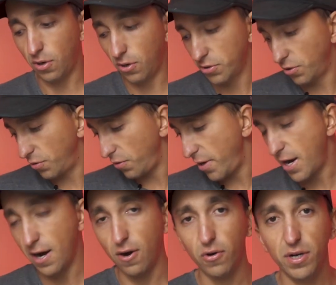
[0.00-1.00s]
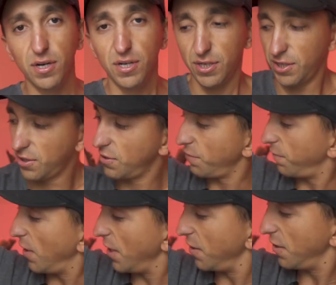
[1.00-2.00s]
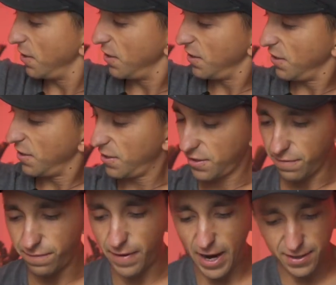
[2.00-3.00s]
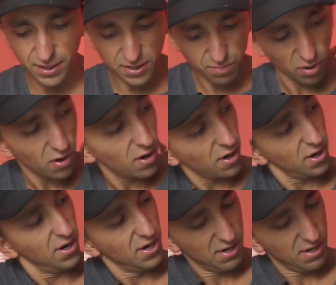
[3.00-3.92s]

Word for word: all you do now is you find the fattiest part,